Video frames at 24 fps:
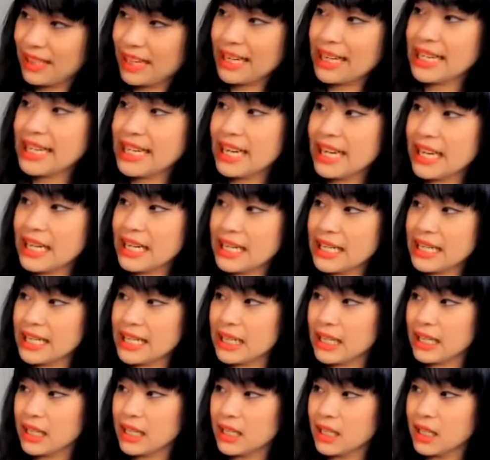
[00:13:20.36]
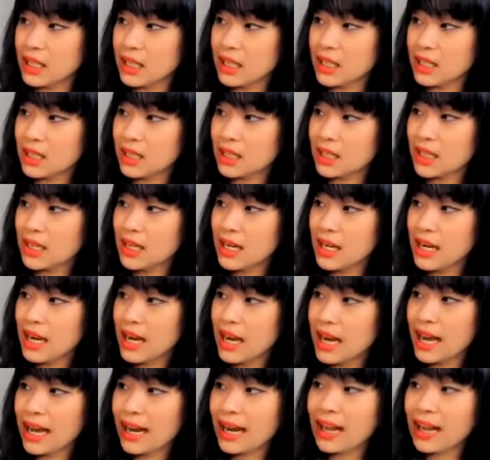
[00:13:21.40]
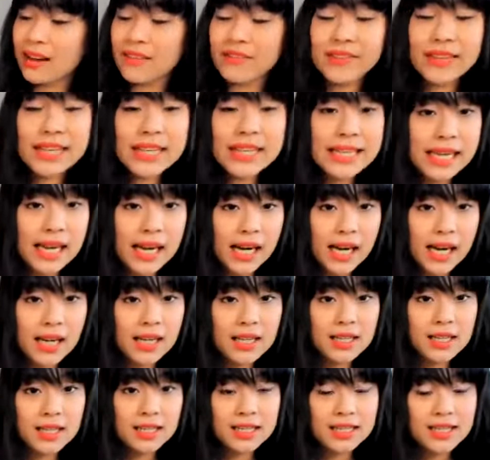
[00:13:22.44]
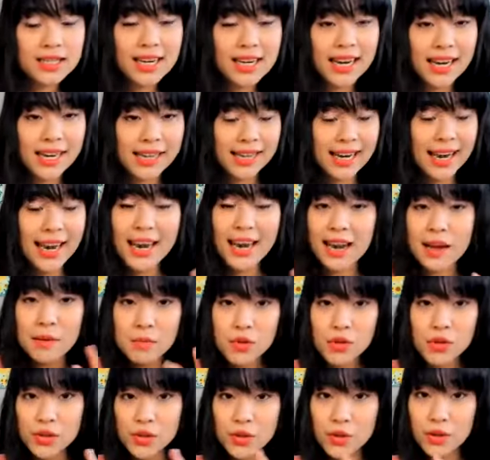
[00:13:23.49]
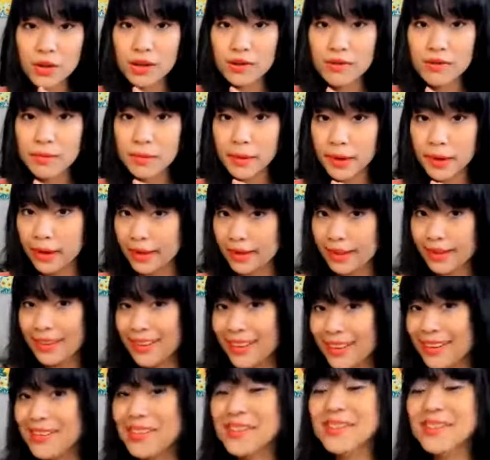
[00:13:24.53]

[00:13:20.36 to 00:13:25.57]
In Hindi, a la vida. Again, I'm not sure everybody.